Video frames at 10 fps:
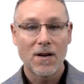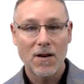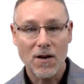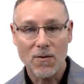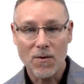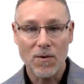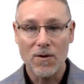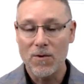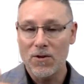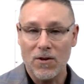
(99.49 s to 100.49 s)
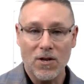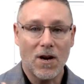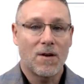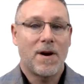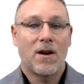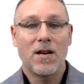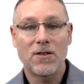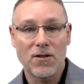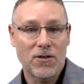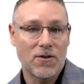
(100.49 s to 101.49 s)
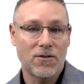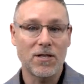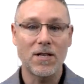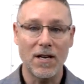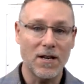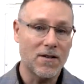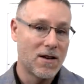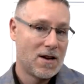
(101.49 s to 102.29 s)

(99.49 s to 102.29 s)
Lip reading: you know, when we start talking about integers and things,